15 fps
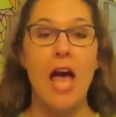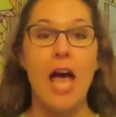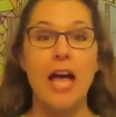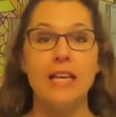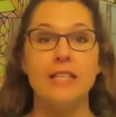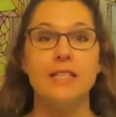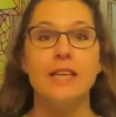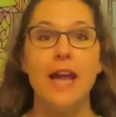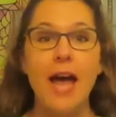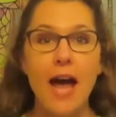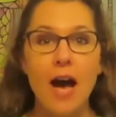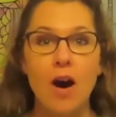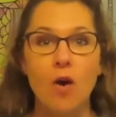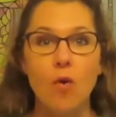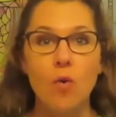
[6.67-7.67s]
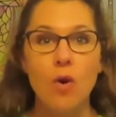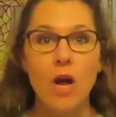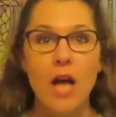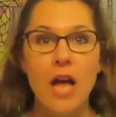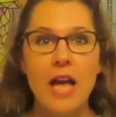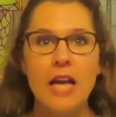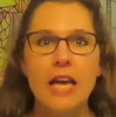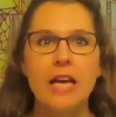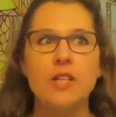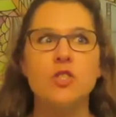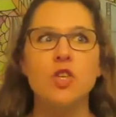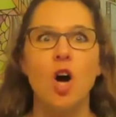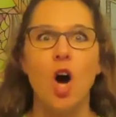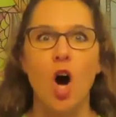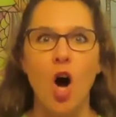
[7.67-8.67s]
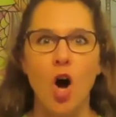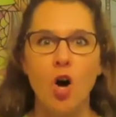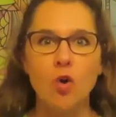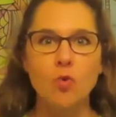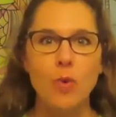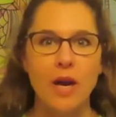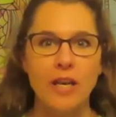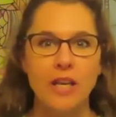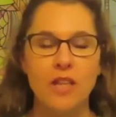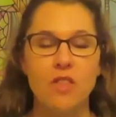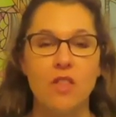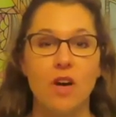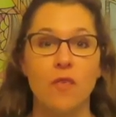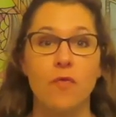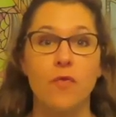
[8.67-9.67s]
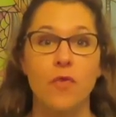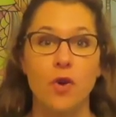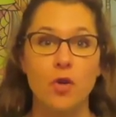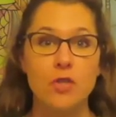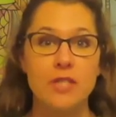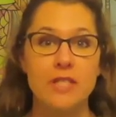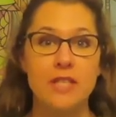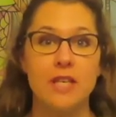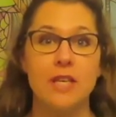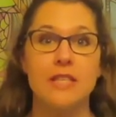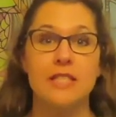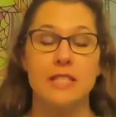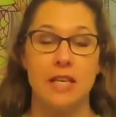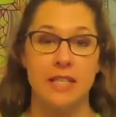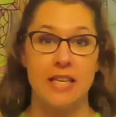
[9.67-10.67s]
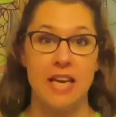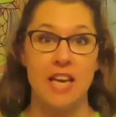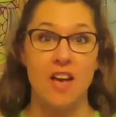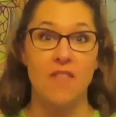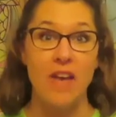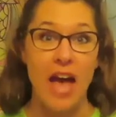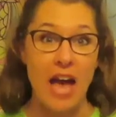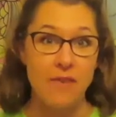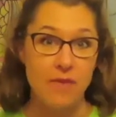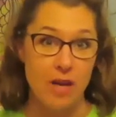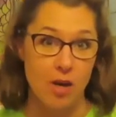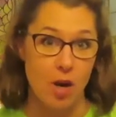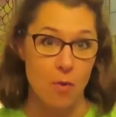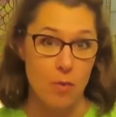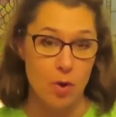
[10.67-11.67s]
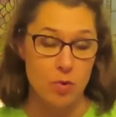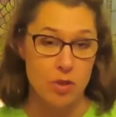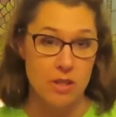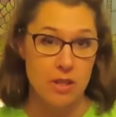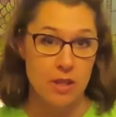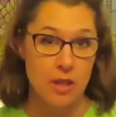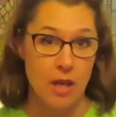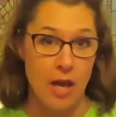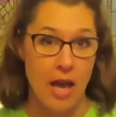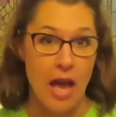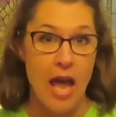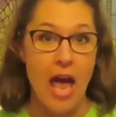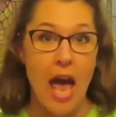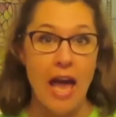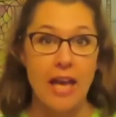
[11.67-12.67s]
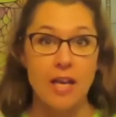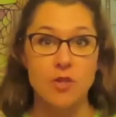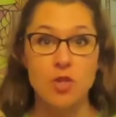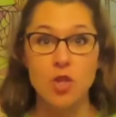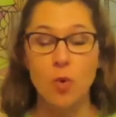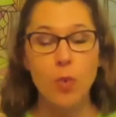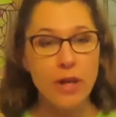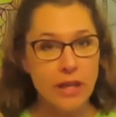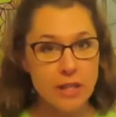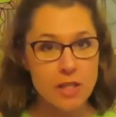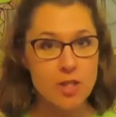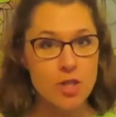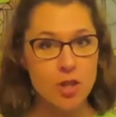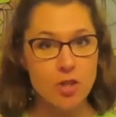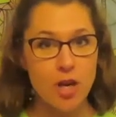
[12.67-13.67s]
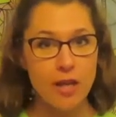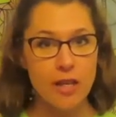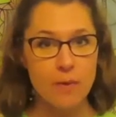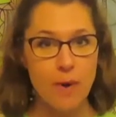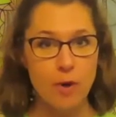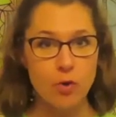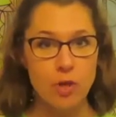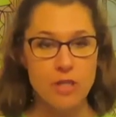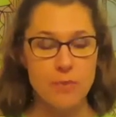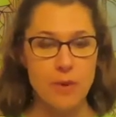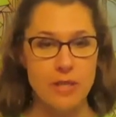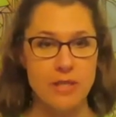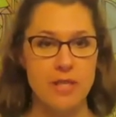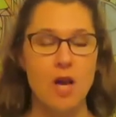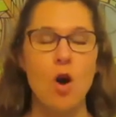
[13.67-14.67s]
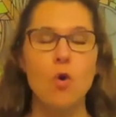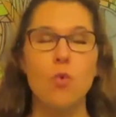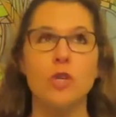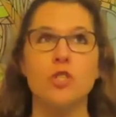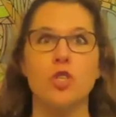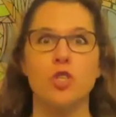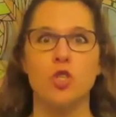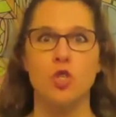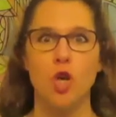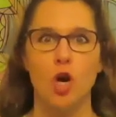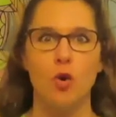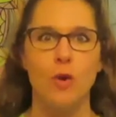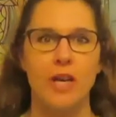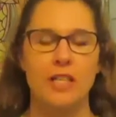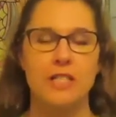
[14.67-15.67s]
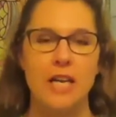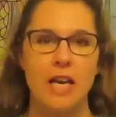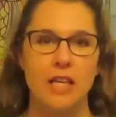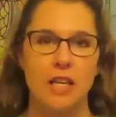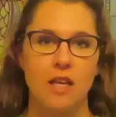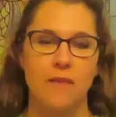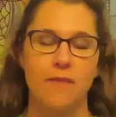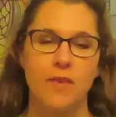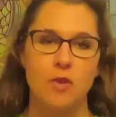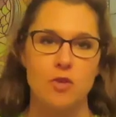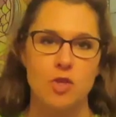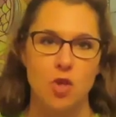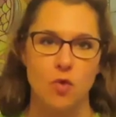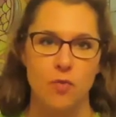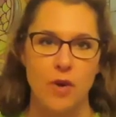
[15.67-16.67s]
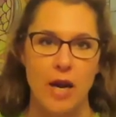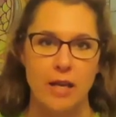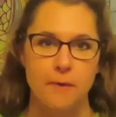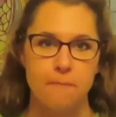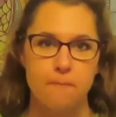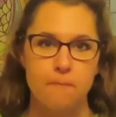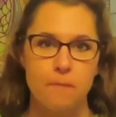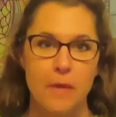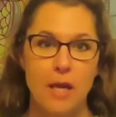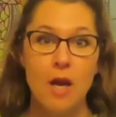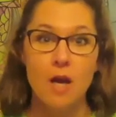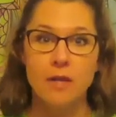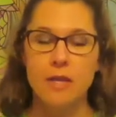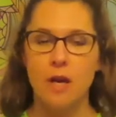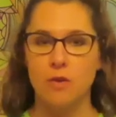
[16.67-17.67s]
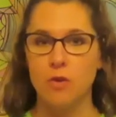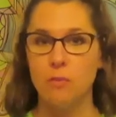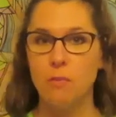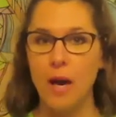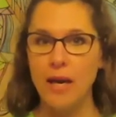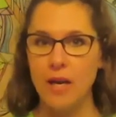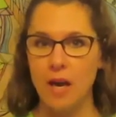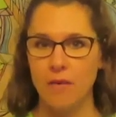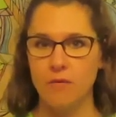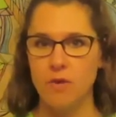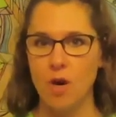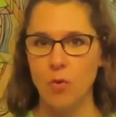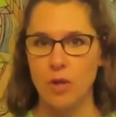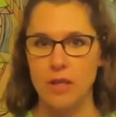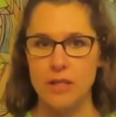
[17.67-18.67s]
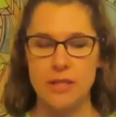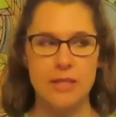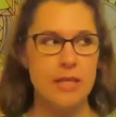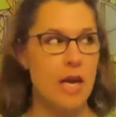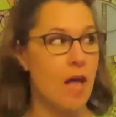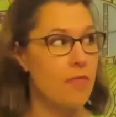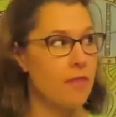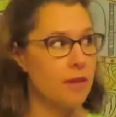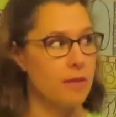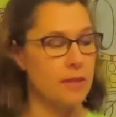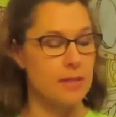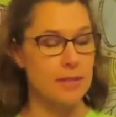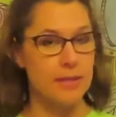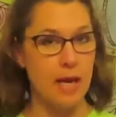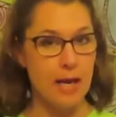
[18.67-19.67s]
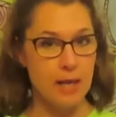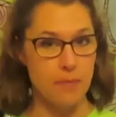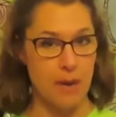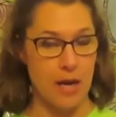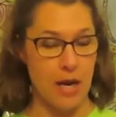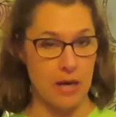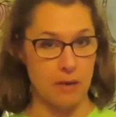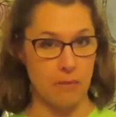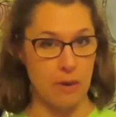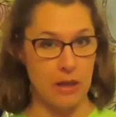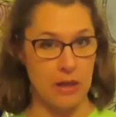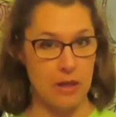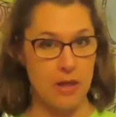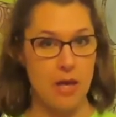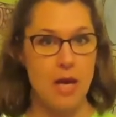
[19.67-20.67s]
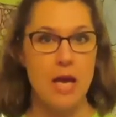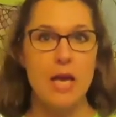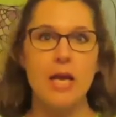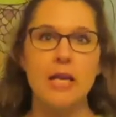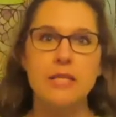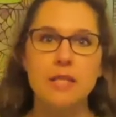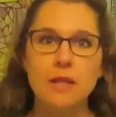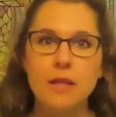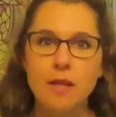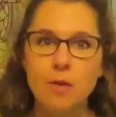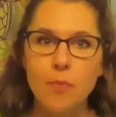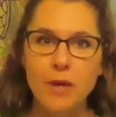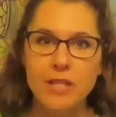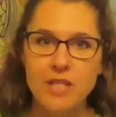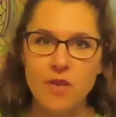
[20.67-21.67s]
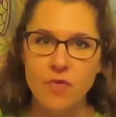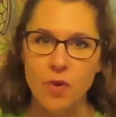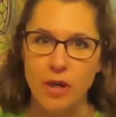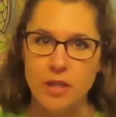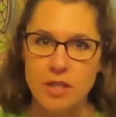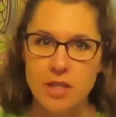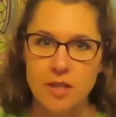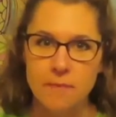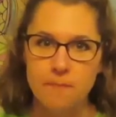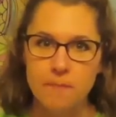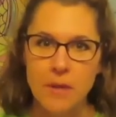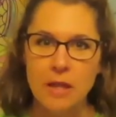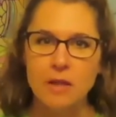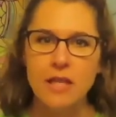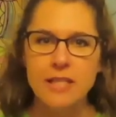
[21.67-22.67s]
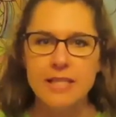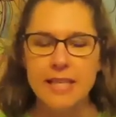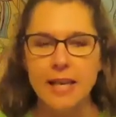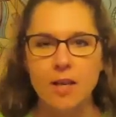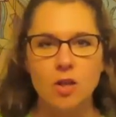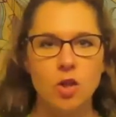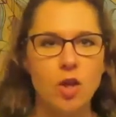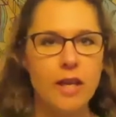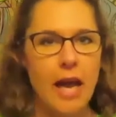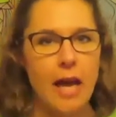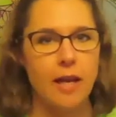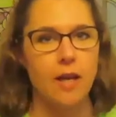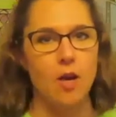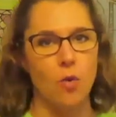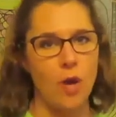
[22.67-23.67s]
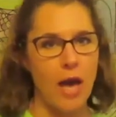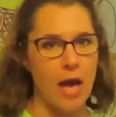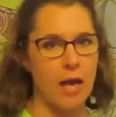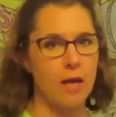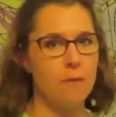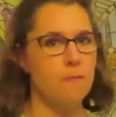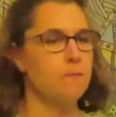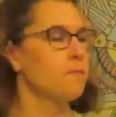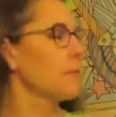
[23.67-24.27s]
And now it's already the first Sunday of Advent almost. And so we get to start talking about Christmas, which is so exciting and feels so fun. Now, you might have noticed that the sign behind me is a little bit different. Let's take a look at it, okay?